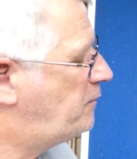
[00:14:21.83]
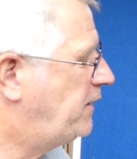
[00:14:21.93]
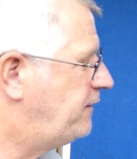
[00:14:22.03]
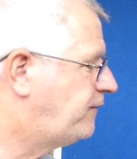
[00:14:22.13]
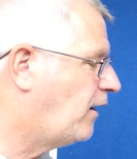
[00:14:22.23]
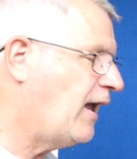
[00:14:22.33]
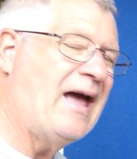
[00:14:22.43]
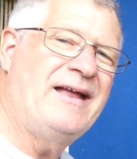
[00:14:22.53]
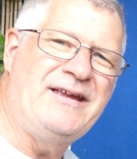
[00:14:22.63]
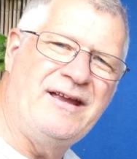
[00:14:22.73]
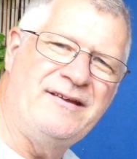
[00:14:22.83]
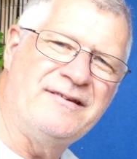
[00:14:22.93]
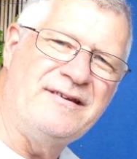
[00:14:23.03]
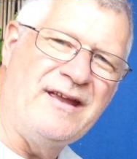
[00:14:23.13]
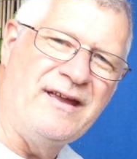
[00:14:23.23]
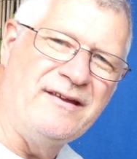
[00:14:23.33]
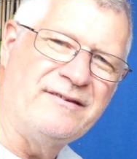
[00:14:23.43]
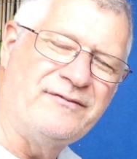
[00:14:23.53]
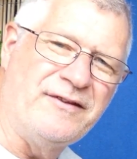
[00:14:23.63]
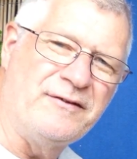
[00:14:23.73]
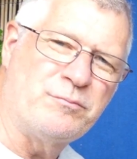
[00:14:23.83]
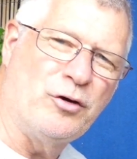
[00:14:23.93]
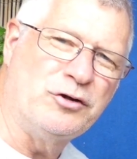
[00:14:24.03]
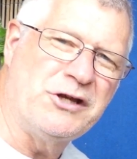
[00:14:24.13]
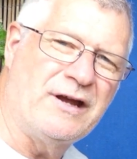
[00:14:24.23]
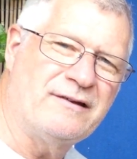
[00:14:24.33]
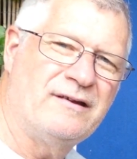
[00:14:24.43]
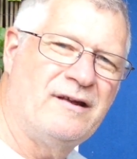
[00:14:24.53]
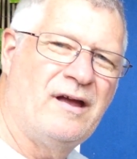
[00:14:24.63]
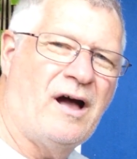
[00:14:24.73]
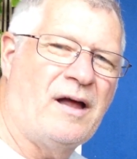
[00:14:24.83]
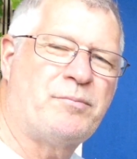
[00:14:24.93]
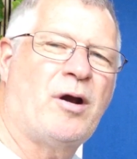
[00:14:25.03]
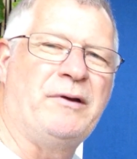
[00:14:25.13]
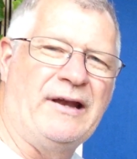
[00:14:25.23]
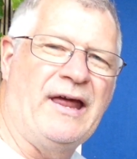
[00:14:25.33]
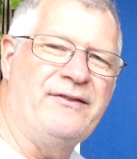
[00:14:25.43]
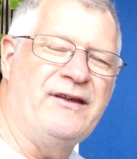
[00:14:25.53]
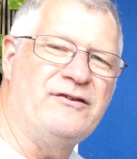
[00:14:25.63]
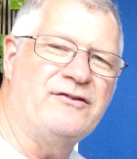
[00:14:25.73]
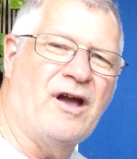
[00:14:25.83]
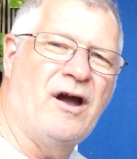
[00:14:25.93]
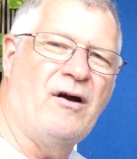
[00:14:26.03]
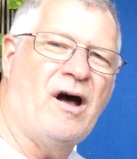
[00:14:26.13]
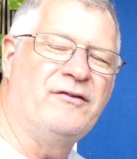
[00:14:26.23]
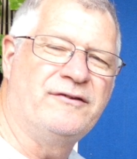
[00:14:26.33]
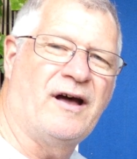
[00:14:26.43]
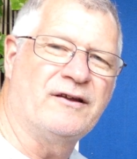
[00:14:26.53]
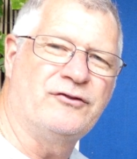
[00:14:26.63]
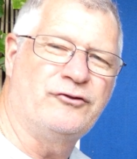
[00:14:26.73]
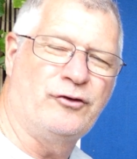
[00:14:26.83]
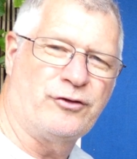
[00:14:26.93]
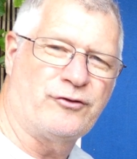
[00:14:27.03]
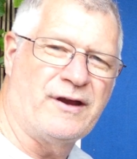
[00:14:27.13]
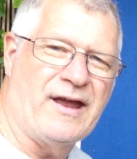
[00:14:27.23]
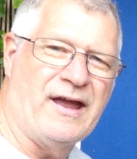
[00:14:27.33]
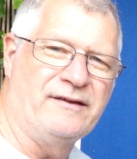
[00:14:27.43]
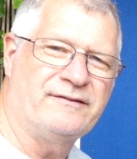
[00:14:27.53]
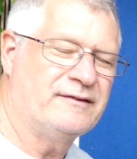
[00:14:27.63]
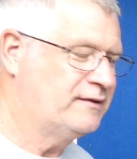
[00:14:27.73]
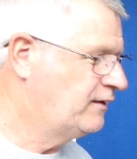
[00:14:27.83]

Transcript: I mean, if I had years and years for this project, I'd probably let these go untouched for 2 or 3 years,